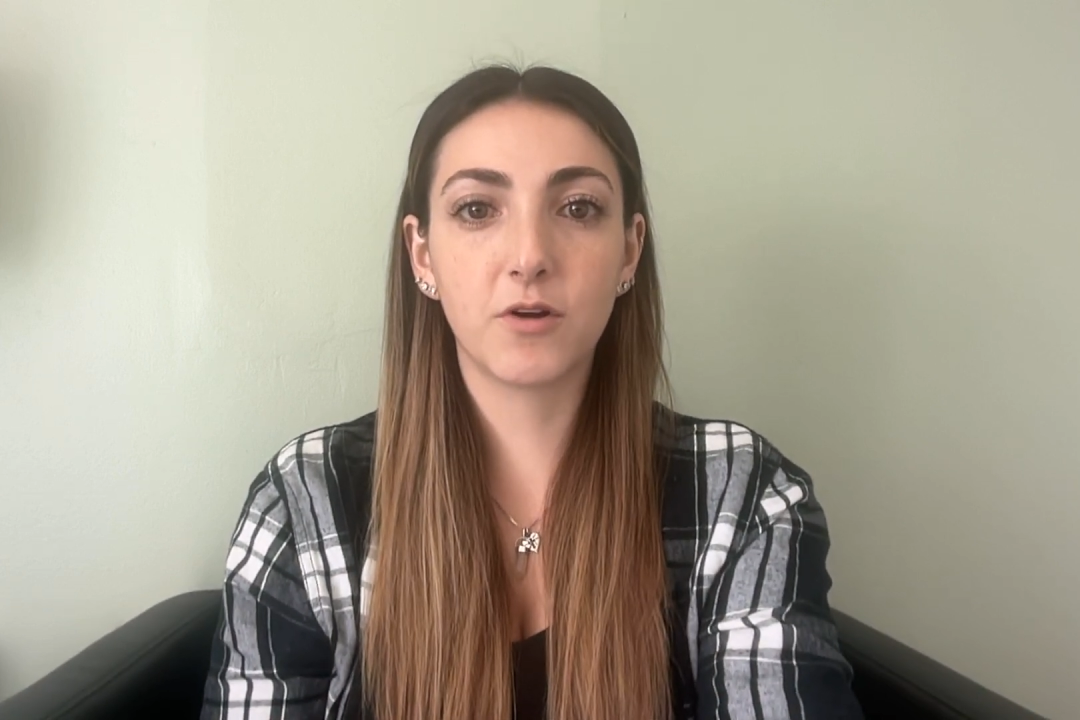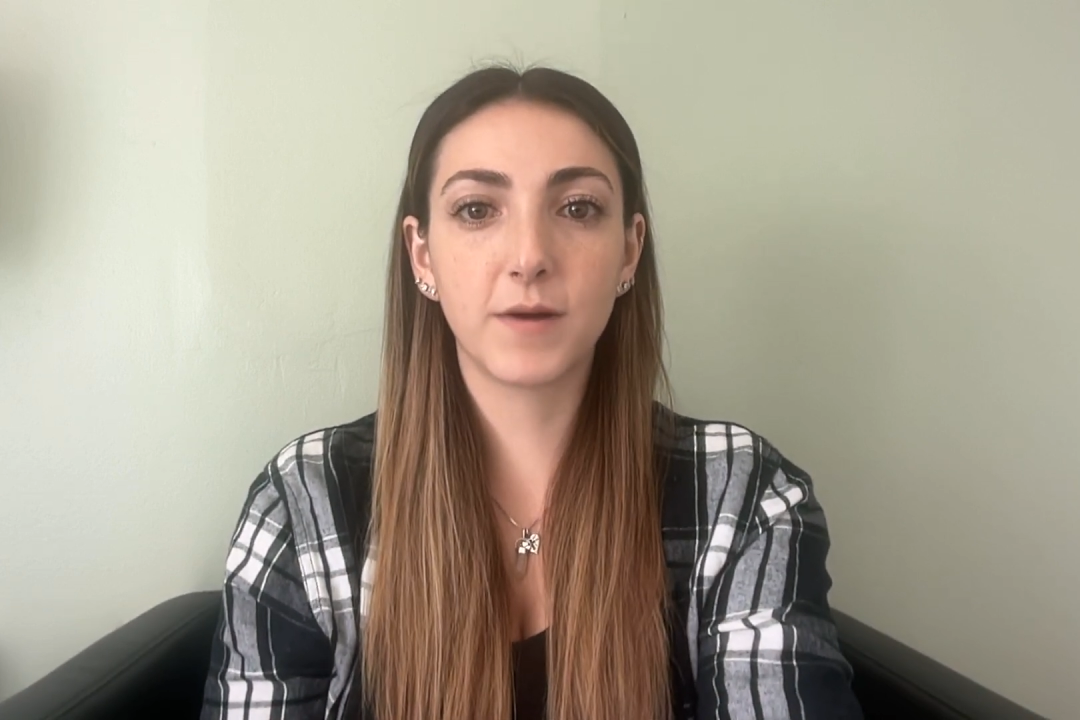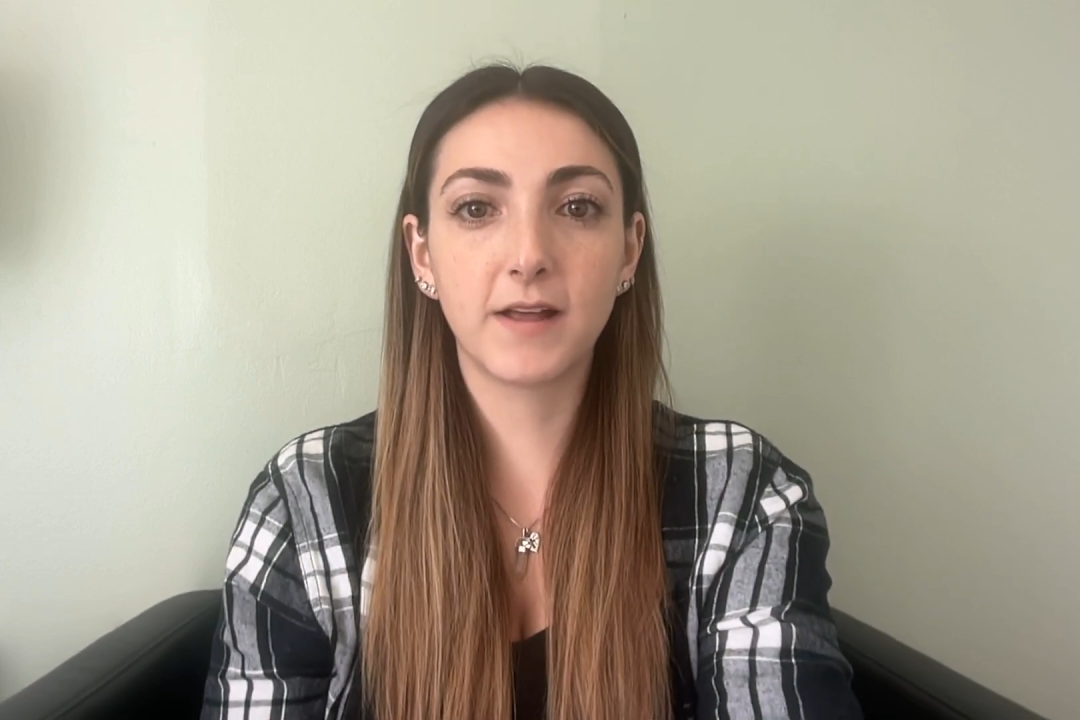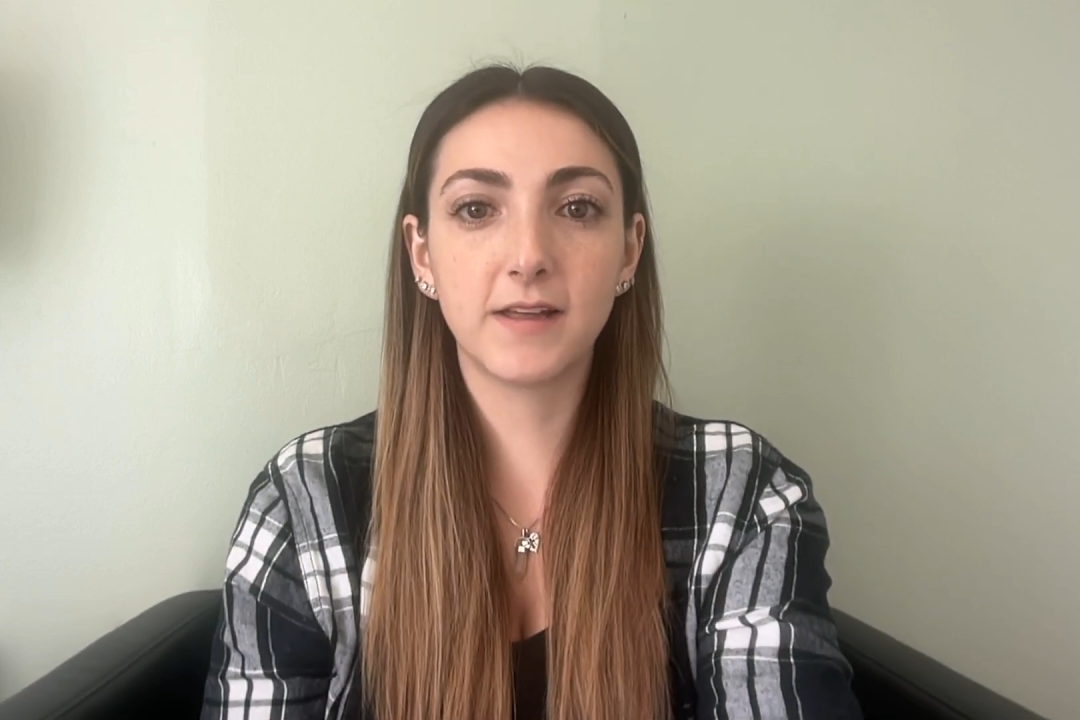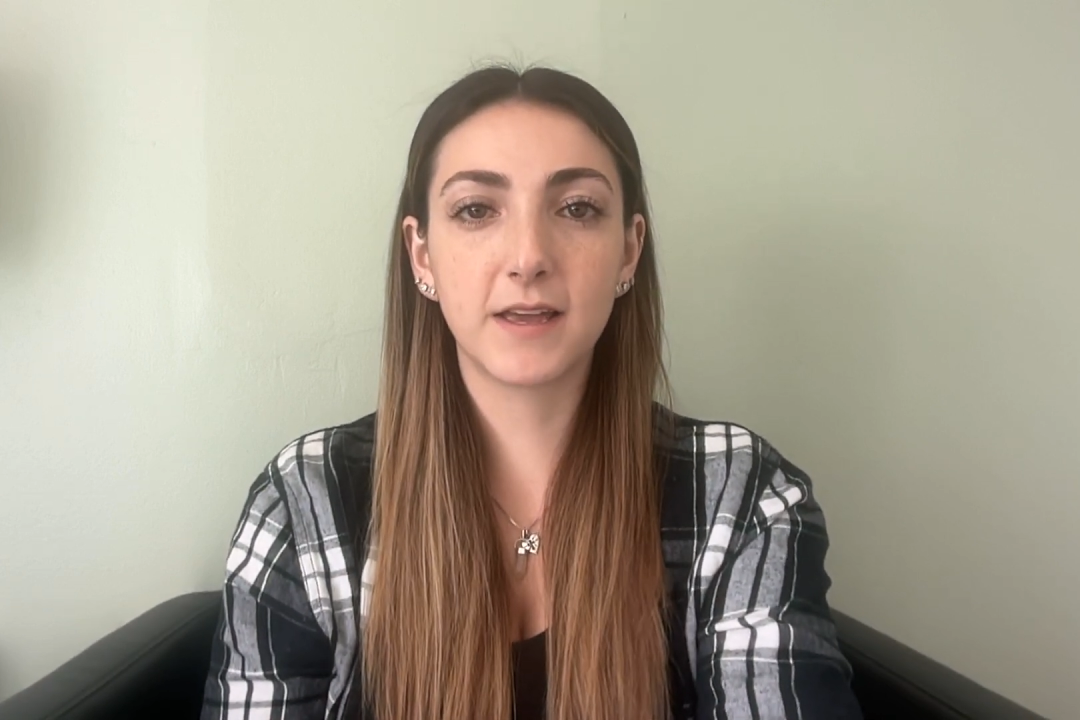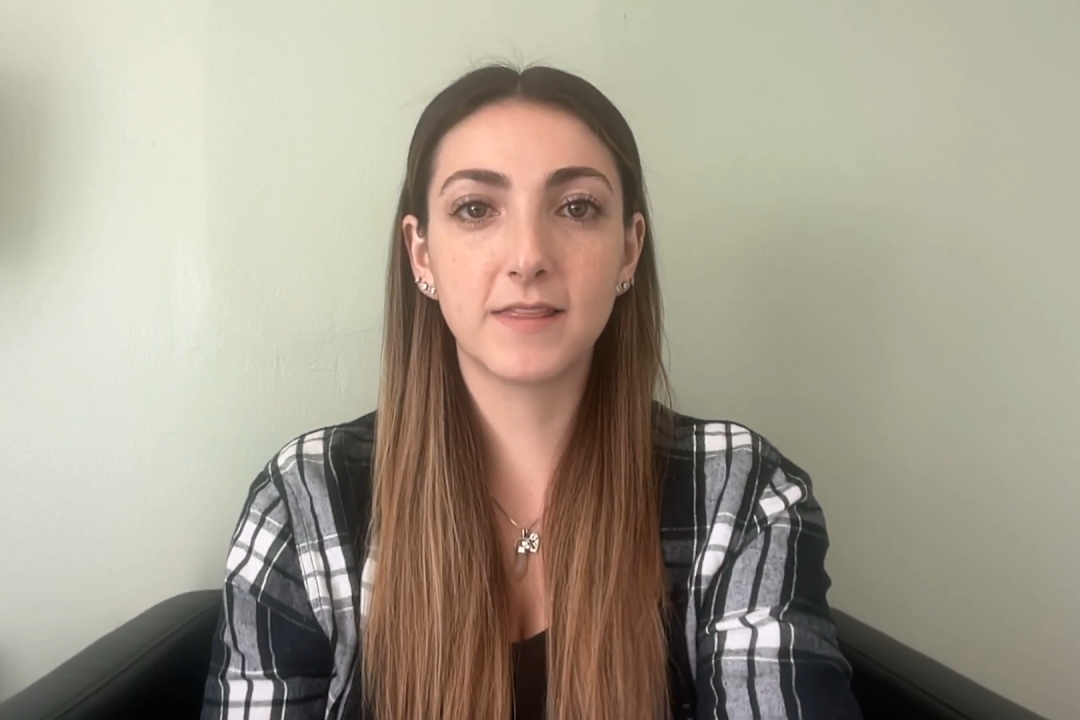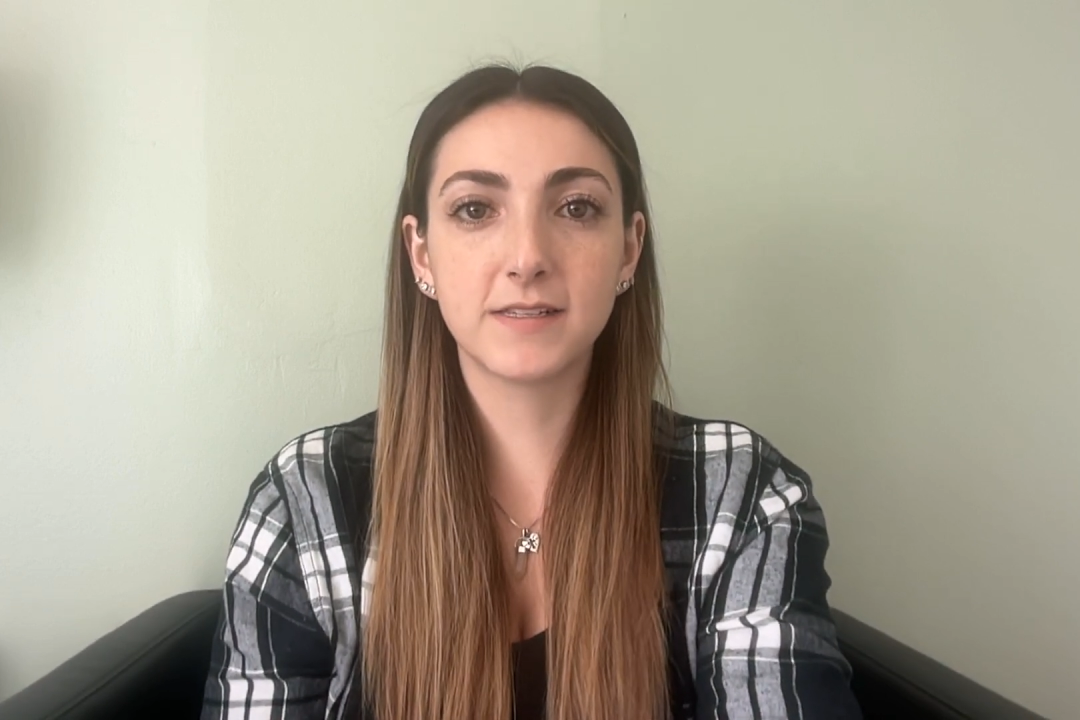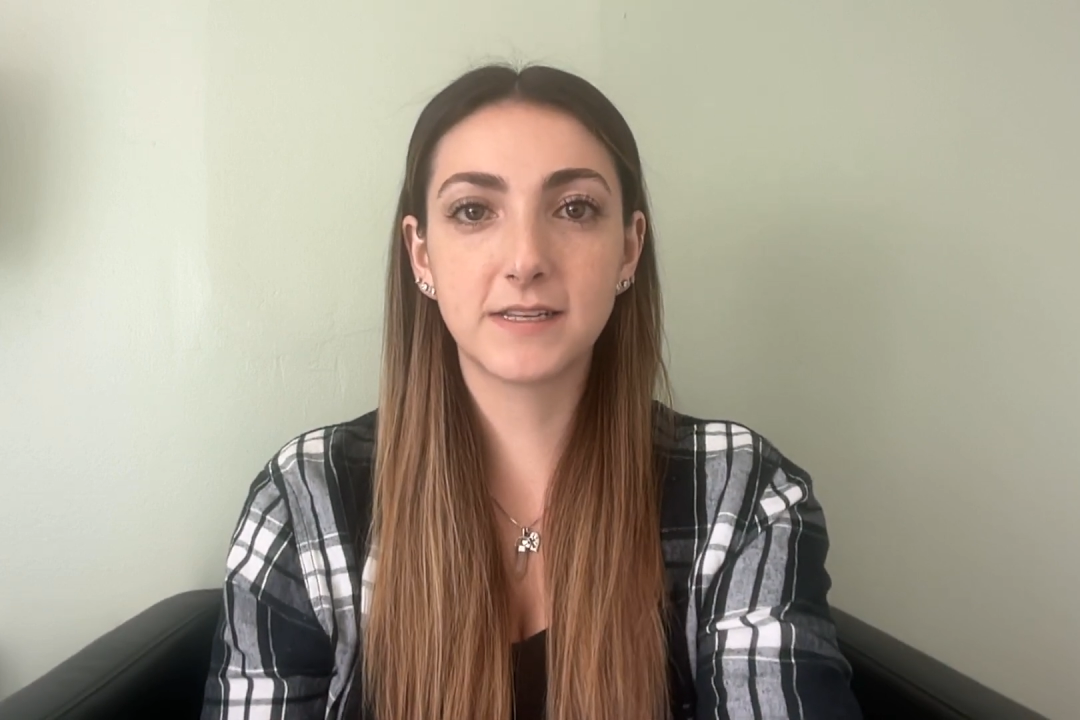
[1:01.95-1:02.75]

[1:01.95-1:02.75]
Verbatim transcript: or by clicking the